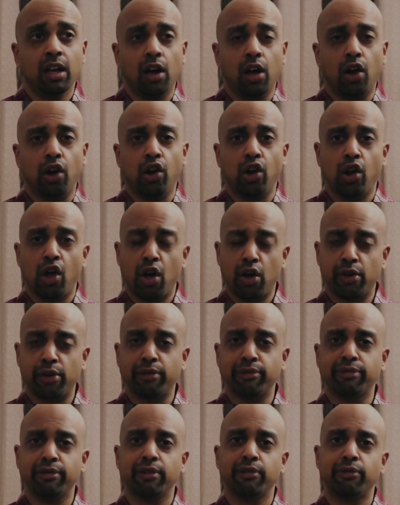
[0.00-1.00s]
a lot of
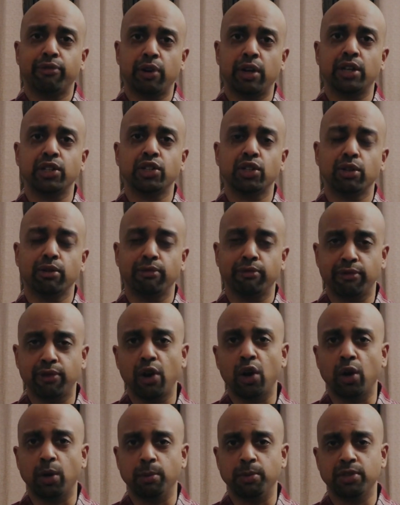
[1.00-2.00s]
French
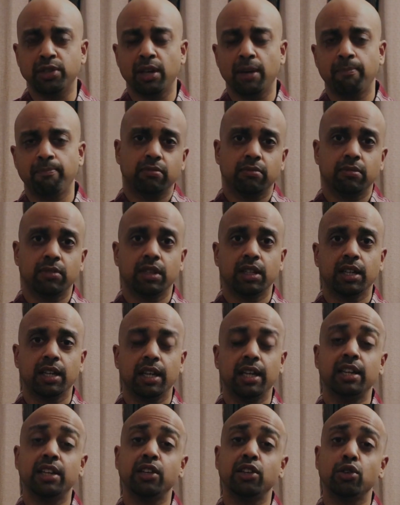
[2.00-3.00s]
verbs.
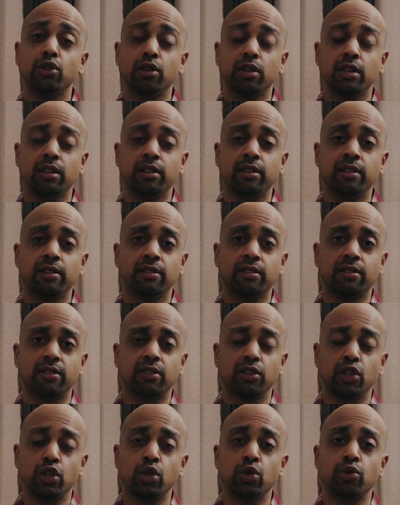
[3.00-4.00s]
It
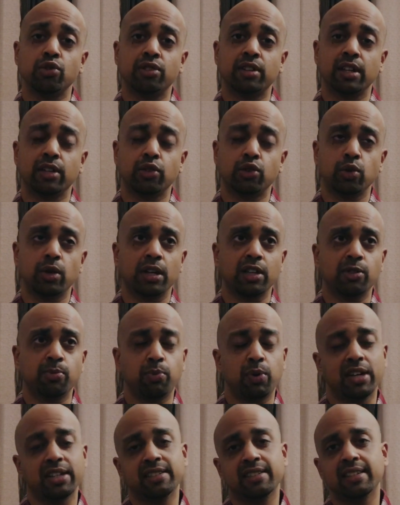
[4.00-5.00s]
is used to
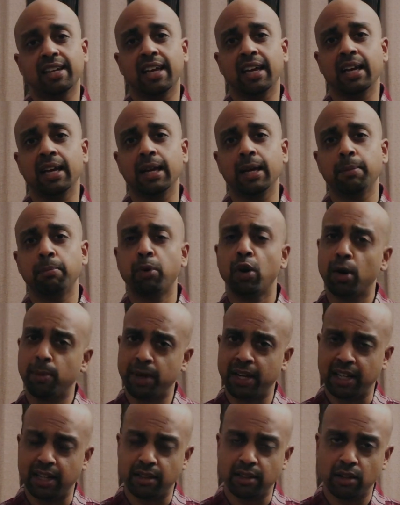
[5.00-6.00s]
express a
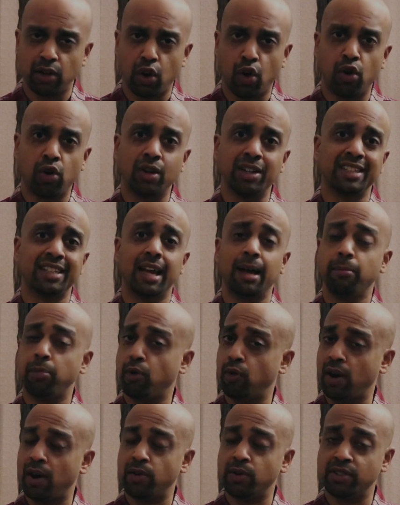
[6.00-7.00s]
permanent or
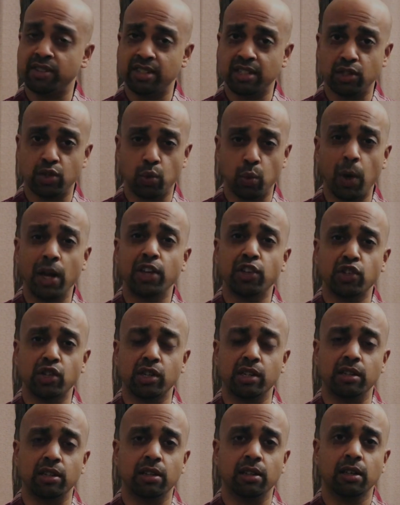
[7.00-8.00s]
temporary situation.
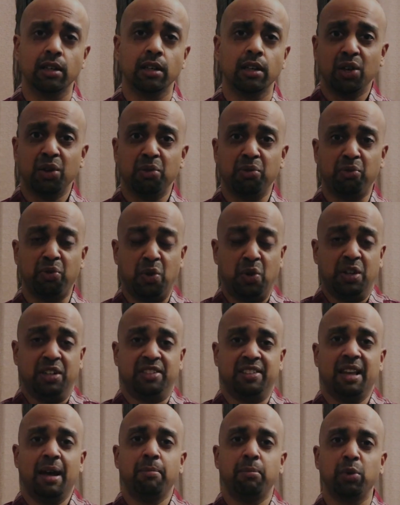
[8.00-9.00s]
For
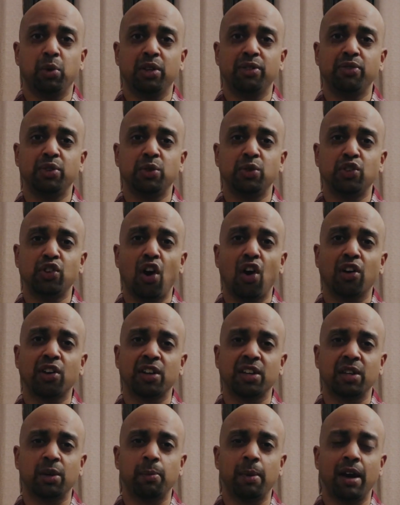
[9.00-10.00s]
example, if you're
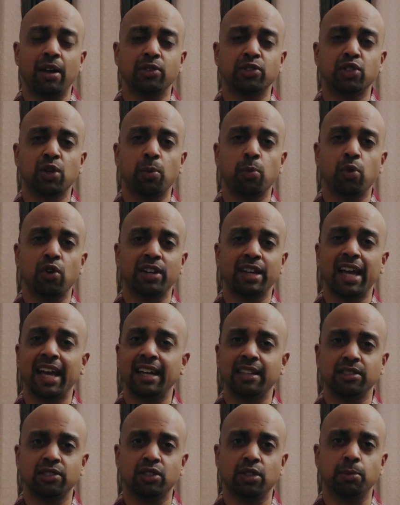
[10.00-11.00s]
talking about someone
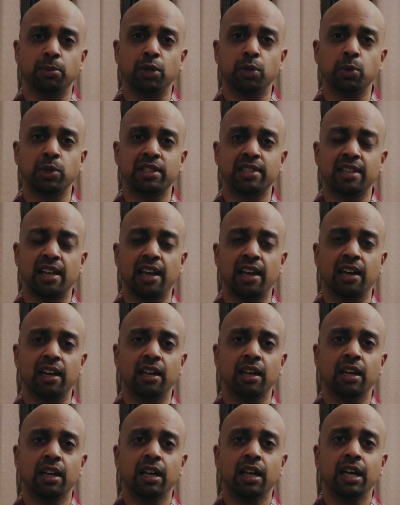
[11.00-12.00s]
handsome, you would say
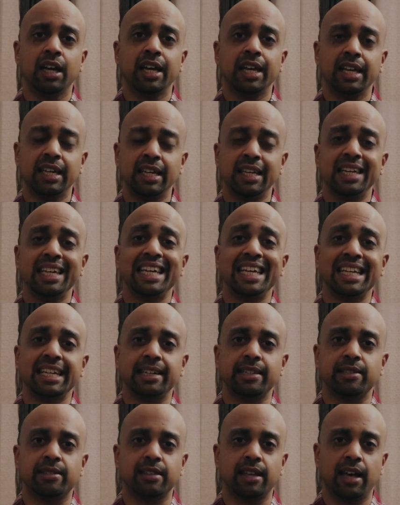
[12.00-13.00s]
he
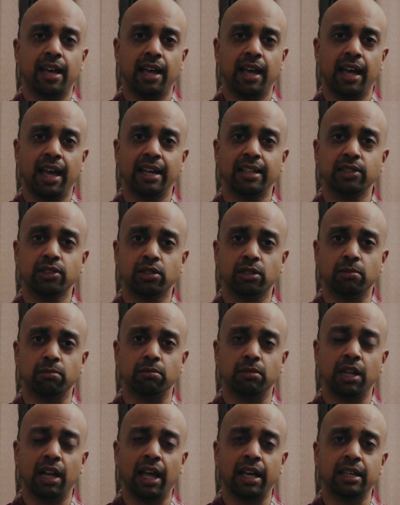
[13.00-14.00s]
is handsome,
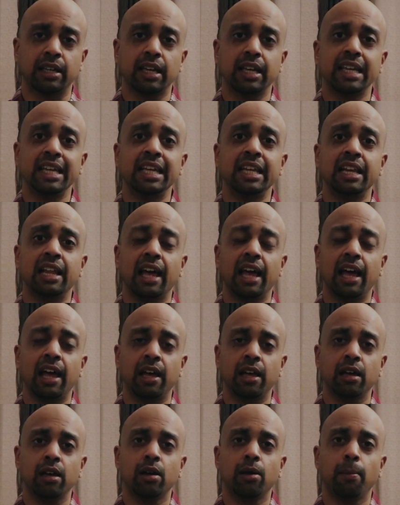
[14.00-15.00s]
like il
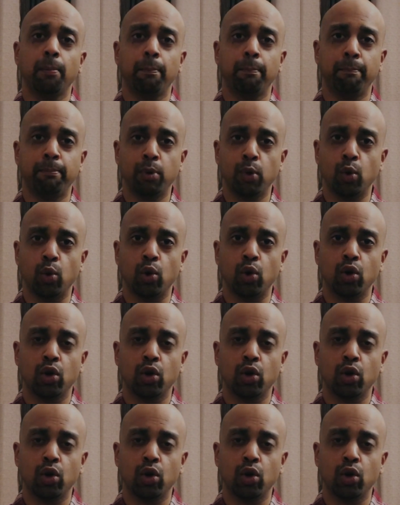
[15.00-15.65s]
est beau.